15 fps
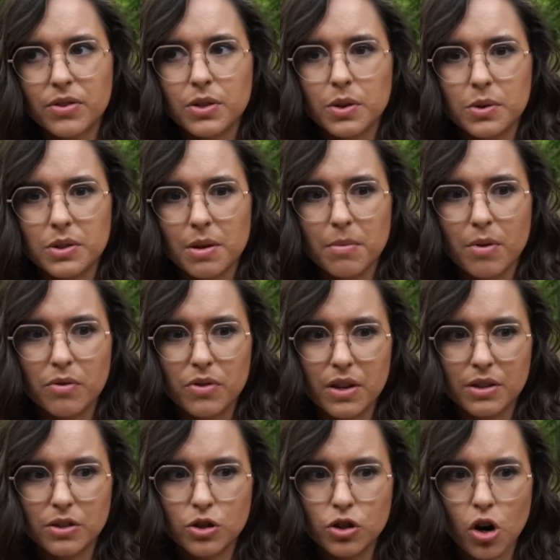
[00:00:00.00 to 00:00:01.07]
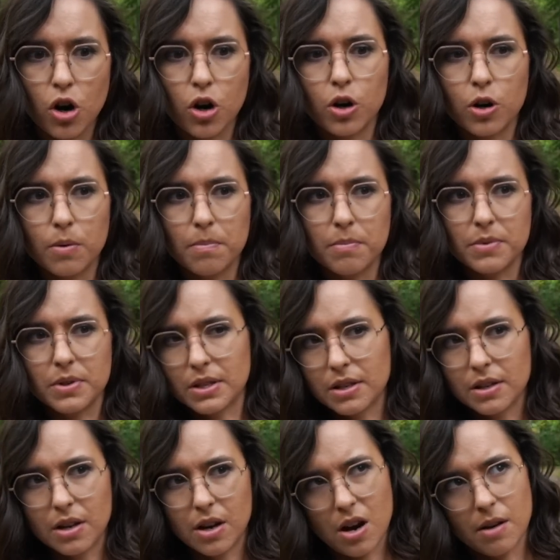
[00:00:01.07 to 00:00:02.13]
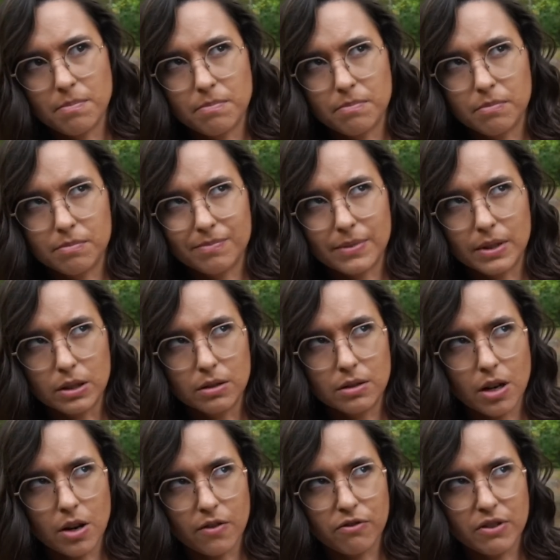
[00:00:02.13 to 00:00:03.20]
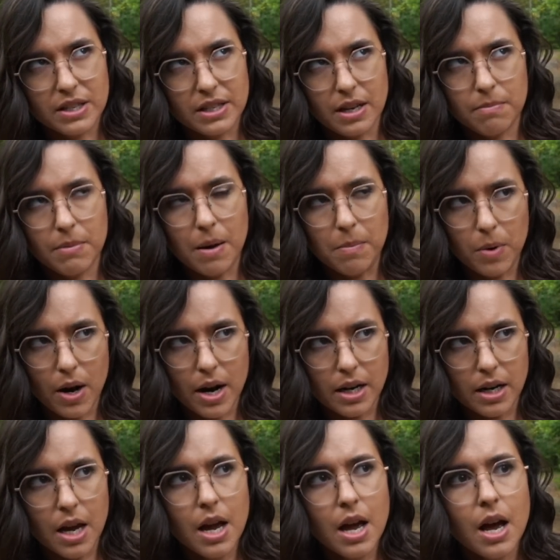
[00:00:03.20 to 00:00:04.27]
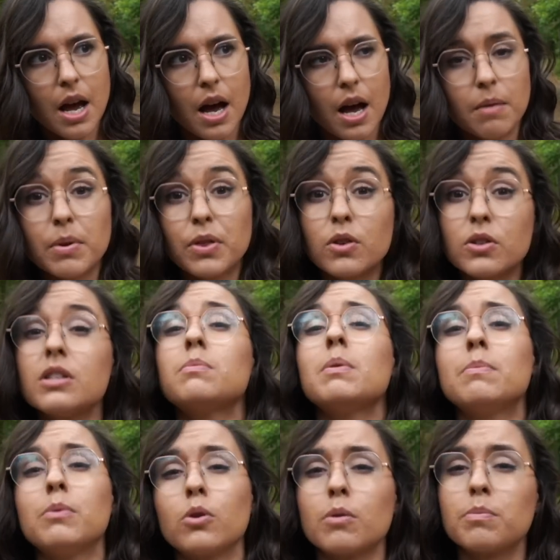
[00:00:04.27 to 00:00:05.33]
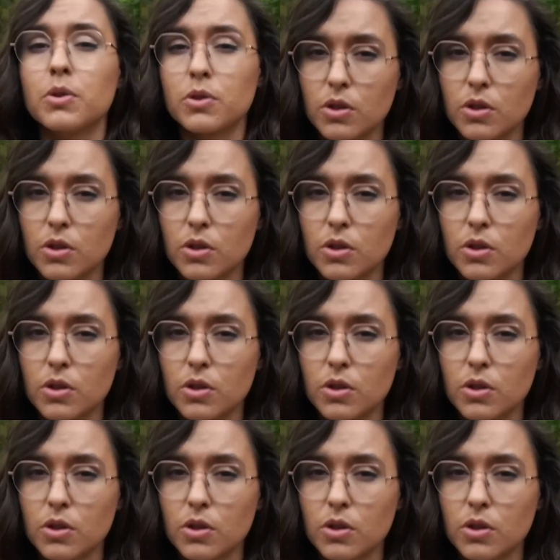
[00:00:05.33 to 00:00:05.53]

so some of the terms are fuzzy in my brain. But there's this people group, there's